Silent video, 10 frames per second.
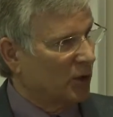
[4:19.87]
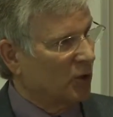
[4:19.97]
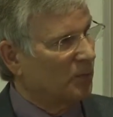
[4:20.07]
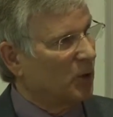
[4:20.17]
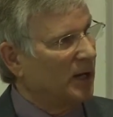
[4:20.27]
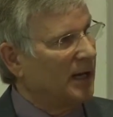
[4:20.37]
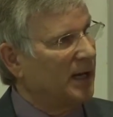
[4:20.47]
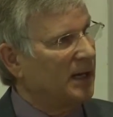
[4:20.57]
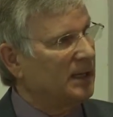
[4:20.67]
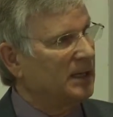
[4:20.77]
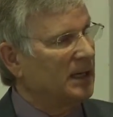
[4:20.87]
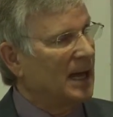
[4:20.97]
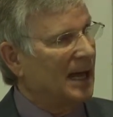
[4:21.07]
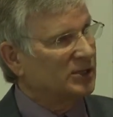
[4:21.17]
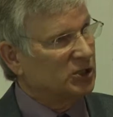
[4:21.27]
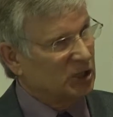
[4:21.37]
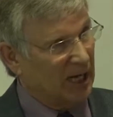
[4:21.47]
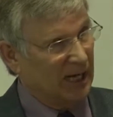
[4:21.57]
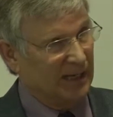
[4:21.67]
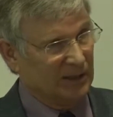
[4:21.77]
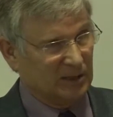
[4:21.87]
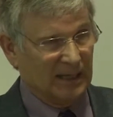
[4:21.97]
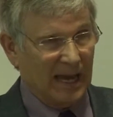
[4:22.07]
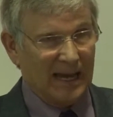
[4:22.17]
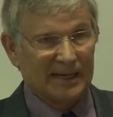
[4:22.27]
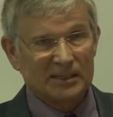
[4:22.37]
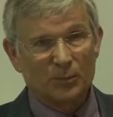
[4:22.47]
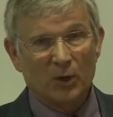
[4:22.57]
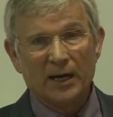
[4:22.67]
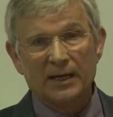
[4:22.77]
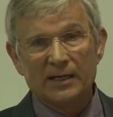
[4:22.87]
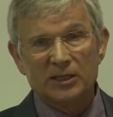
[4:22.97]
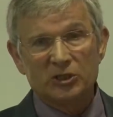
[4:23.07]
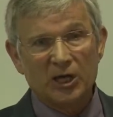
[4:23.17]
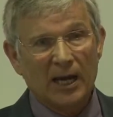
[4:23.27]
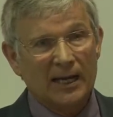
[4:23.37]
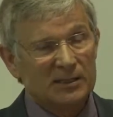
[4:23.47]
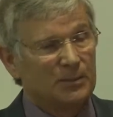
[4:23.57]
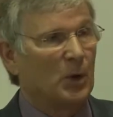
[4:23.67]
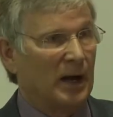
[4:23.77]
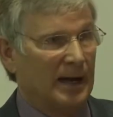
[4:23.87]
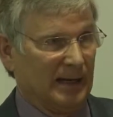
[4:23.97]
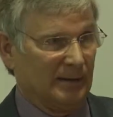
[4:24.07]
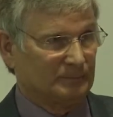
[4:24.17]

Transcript: Your brain has changed. An addict's brain is a changed brain.